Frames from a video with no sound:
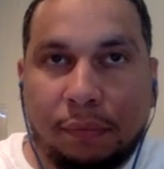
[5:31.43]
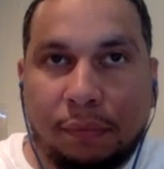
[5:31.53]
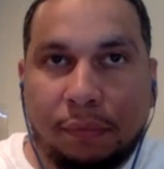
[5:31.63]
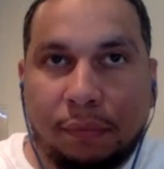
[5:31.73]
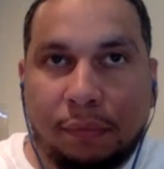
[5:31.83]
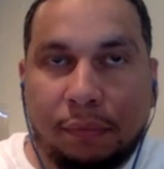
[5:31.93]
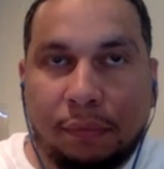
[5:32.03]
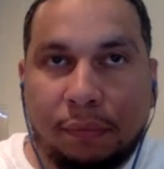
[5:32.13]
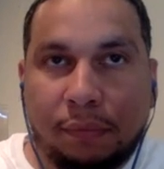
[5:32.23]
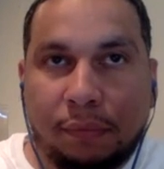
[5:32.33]

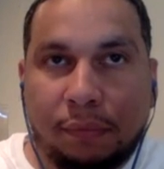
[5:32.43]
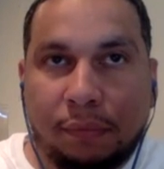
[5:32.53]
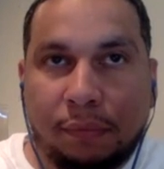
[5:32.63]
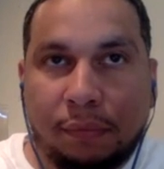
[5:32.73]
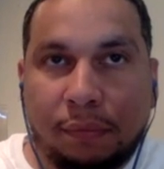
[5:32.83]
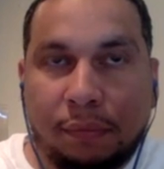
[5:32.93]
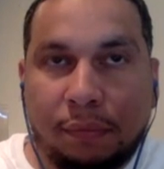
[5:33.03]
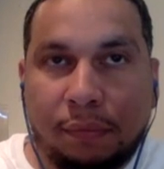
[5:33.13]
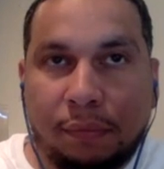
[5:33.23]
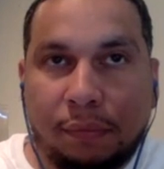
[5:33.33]

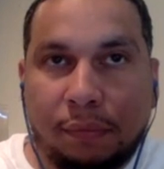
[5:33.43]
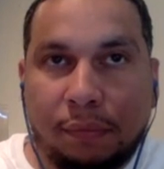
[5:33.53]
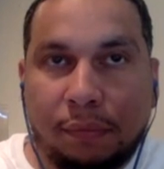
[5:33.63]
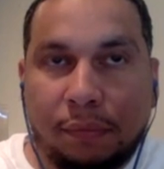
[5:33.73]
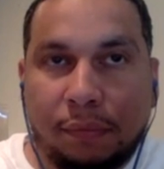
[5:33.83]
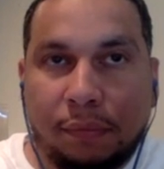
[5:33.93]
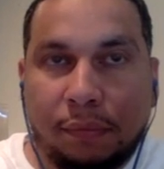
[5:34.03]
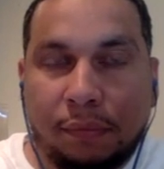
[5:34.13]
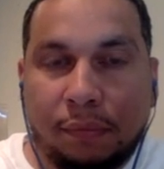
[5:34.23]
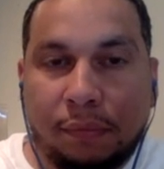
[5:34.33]

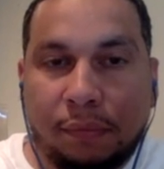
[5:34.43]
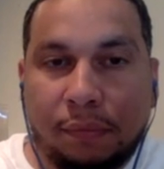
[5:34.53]
This person isn't speaking.